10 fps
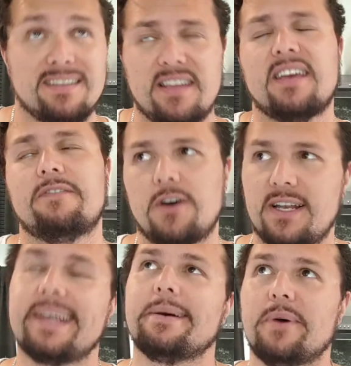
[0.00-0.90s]
Then they
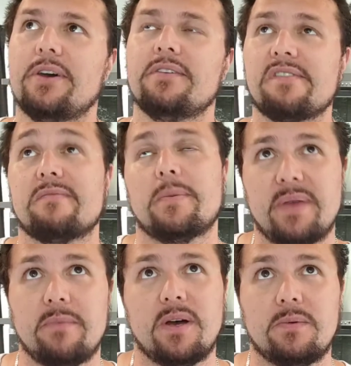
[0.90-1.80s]
finally come over and
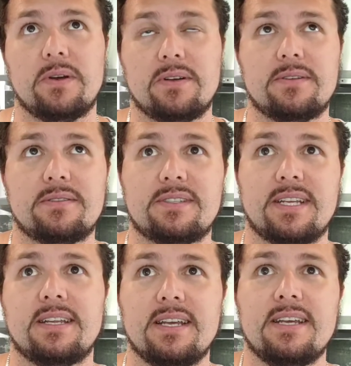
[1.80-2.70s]
repair my wounds,
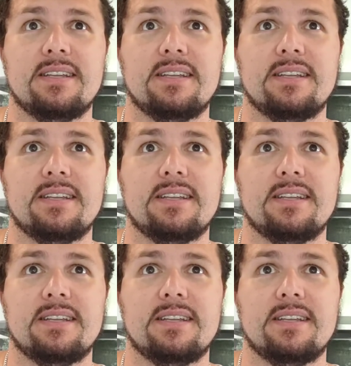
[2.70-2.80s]
and